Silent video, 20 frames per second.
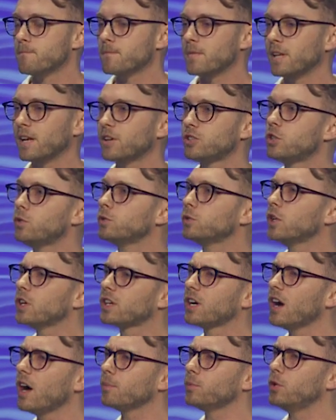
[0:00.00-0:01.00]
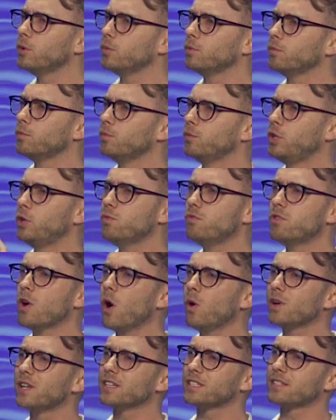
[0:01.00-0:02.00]
And as you look up, you, you
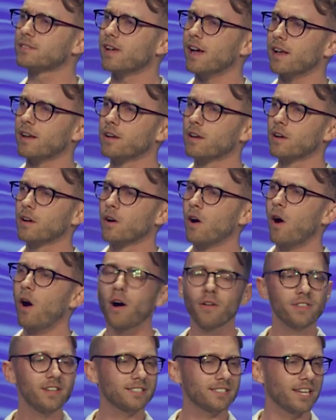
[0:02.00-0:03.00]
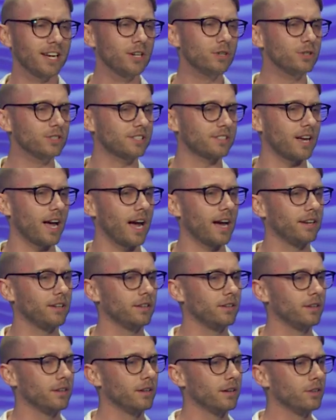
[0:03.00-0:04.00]
notice that on this hillside,
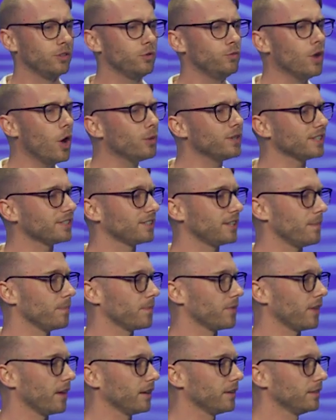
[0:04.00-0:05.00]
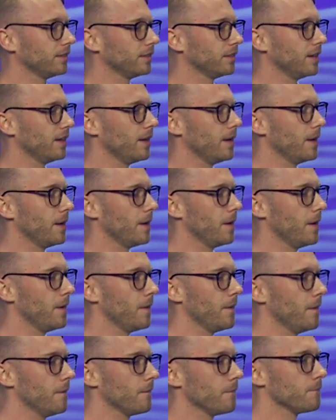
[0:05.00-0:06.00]
you notice something.
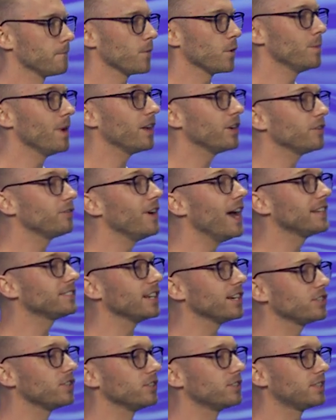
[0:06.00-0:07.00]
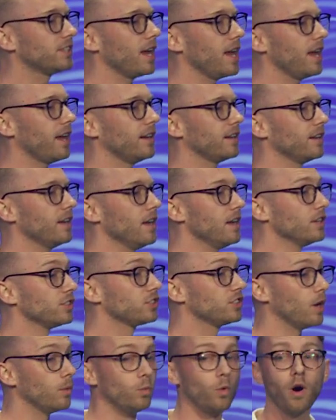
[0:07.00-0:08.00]
Or, matter of fact, I should say,
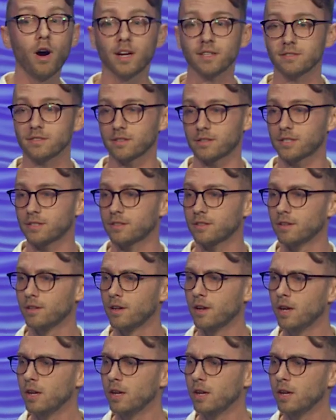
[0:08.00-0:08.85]
someone's.